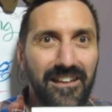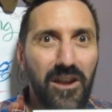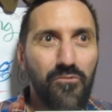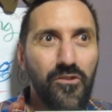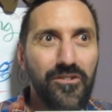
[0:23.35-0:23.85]

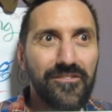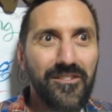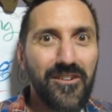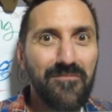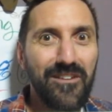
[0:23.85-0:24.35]
And I wrote a
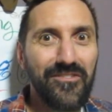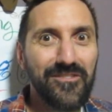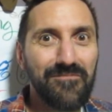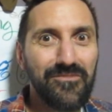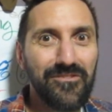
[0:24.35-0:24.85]
song about
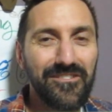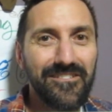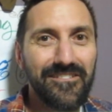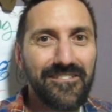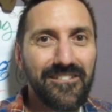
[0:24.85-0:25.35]
this
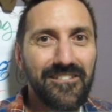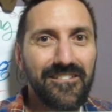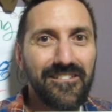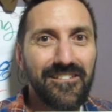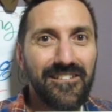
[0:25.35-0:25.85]
book
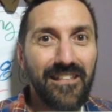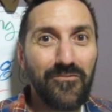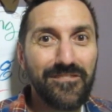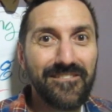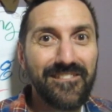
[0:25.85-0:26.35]

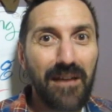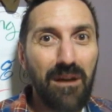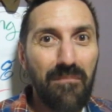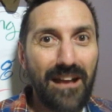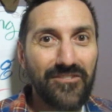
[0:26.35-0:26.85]
that was
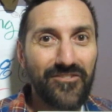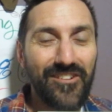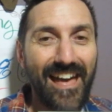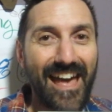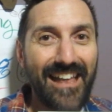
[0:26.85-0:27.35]
inside my
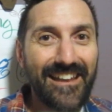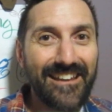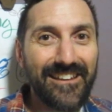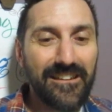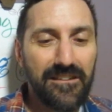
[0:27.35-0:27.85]
magical hat
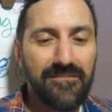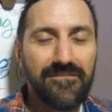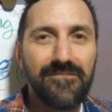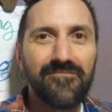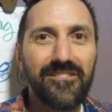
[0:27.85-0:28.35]

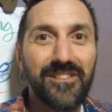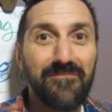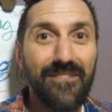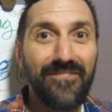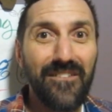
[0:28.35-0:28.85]
because
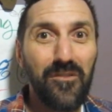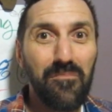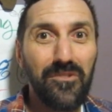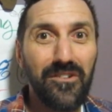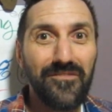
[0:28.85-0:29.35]
it's my
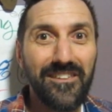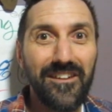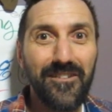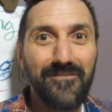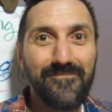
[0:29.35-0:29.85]
favorite book of the
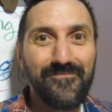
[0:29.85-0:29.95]
year.